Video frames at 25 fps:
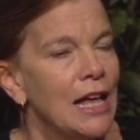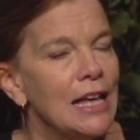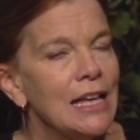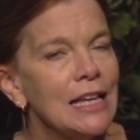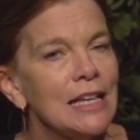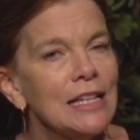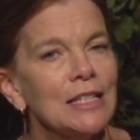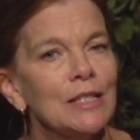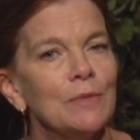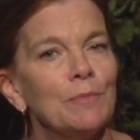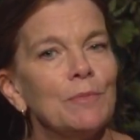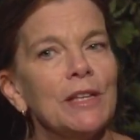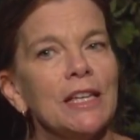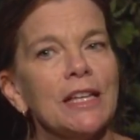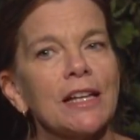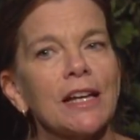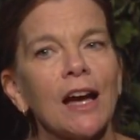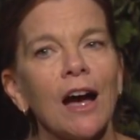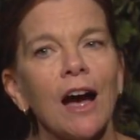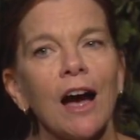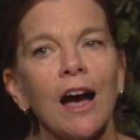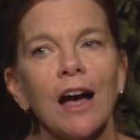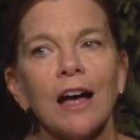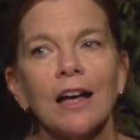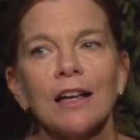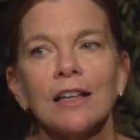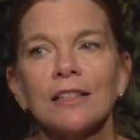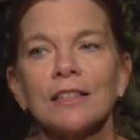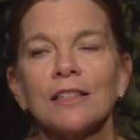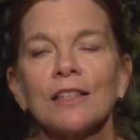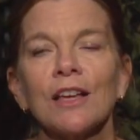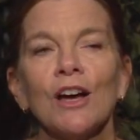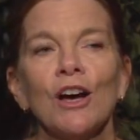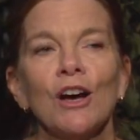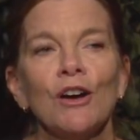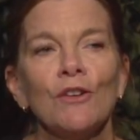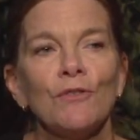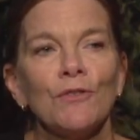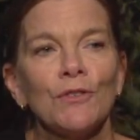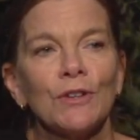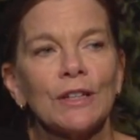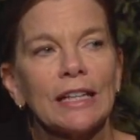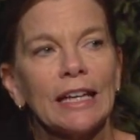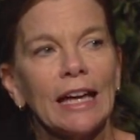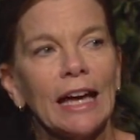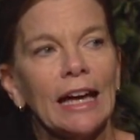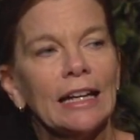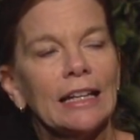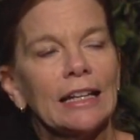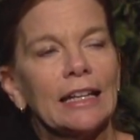is because
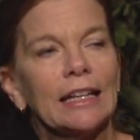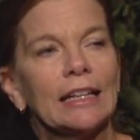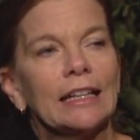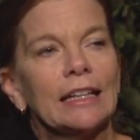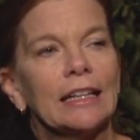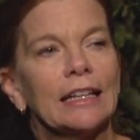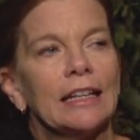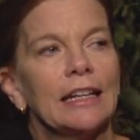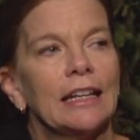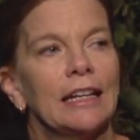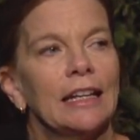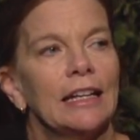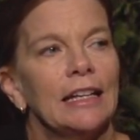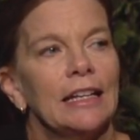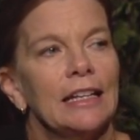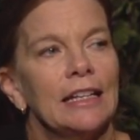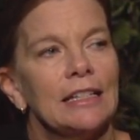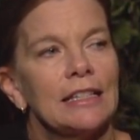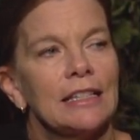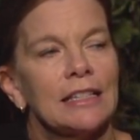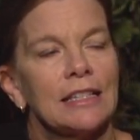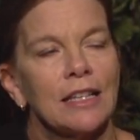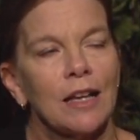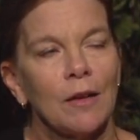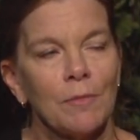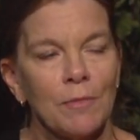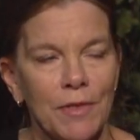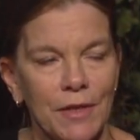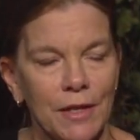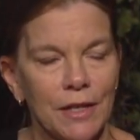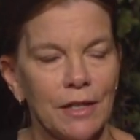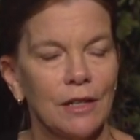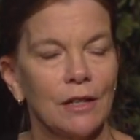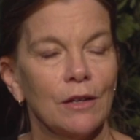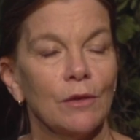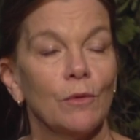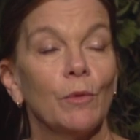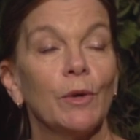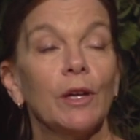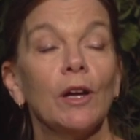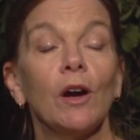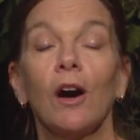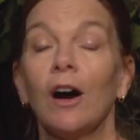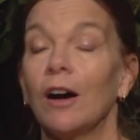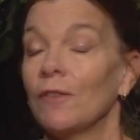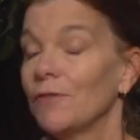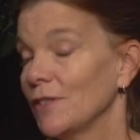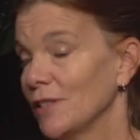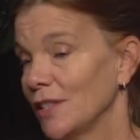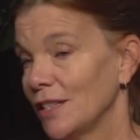forget it is something we
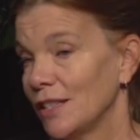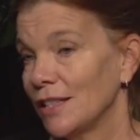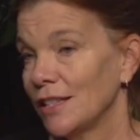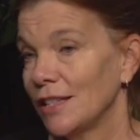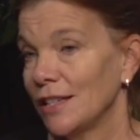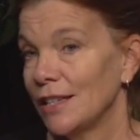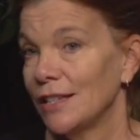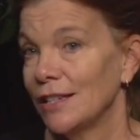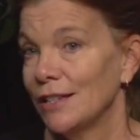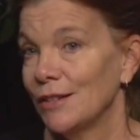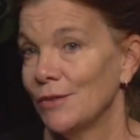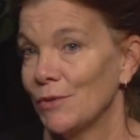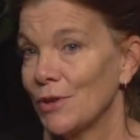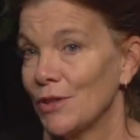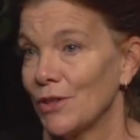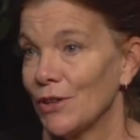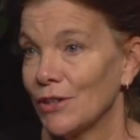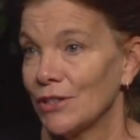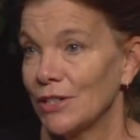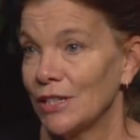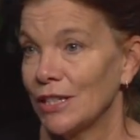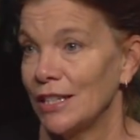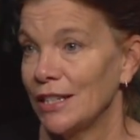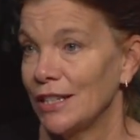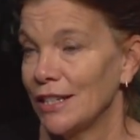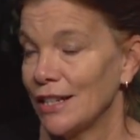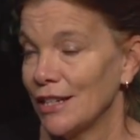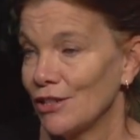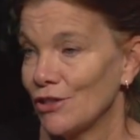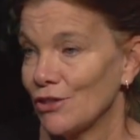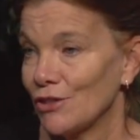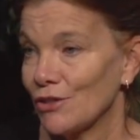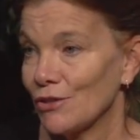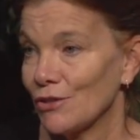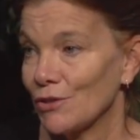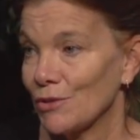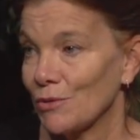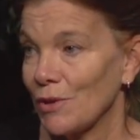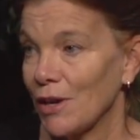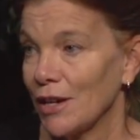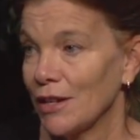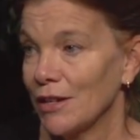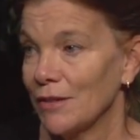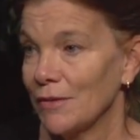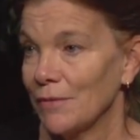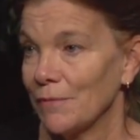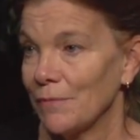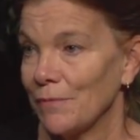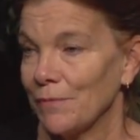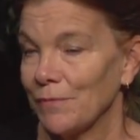often see with our teenagers,
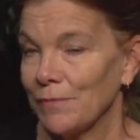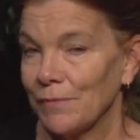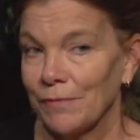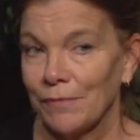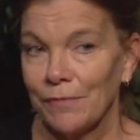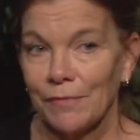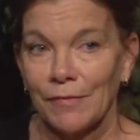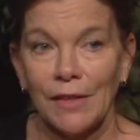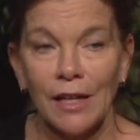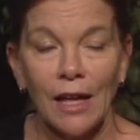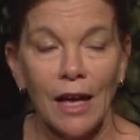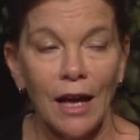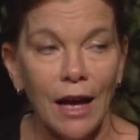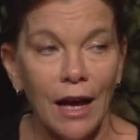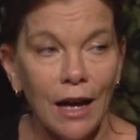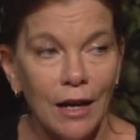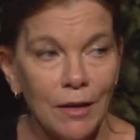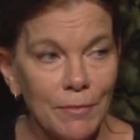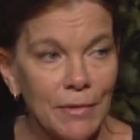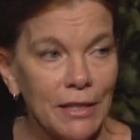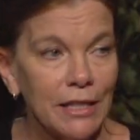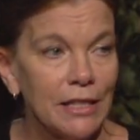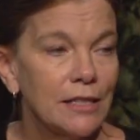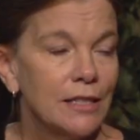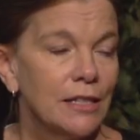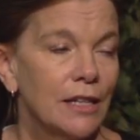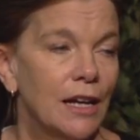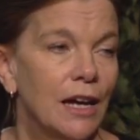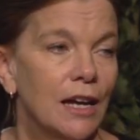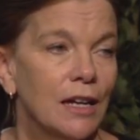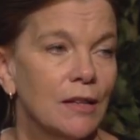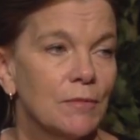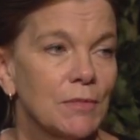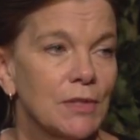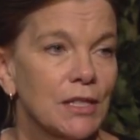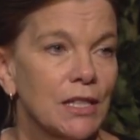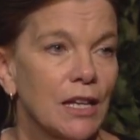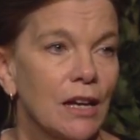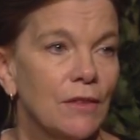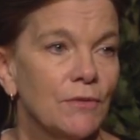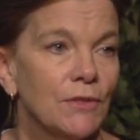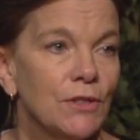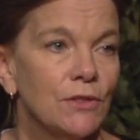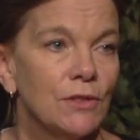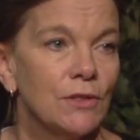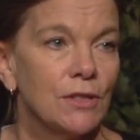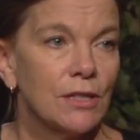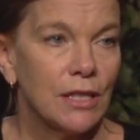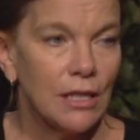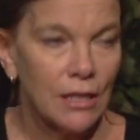right? How many times have you
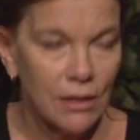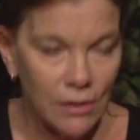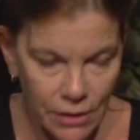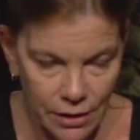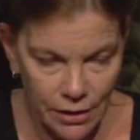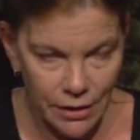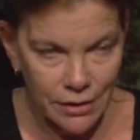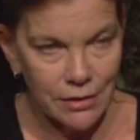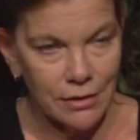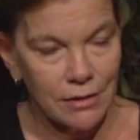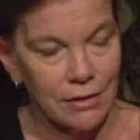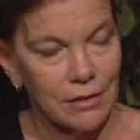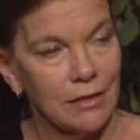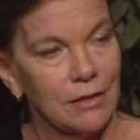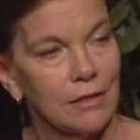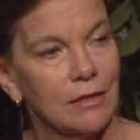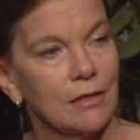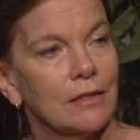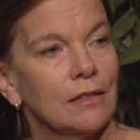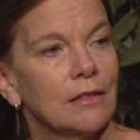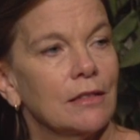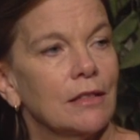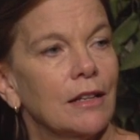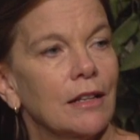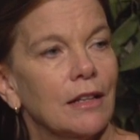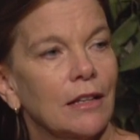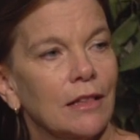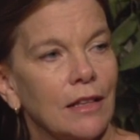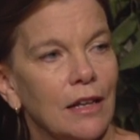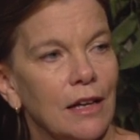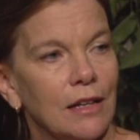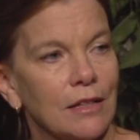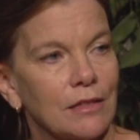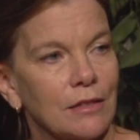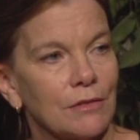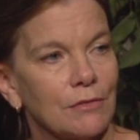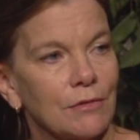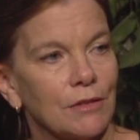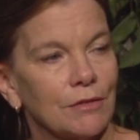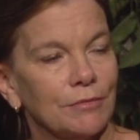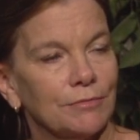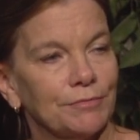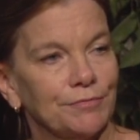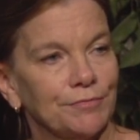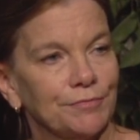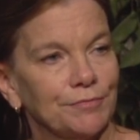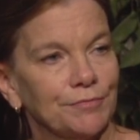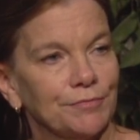seen this in a classroom?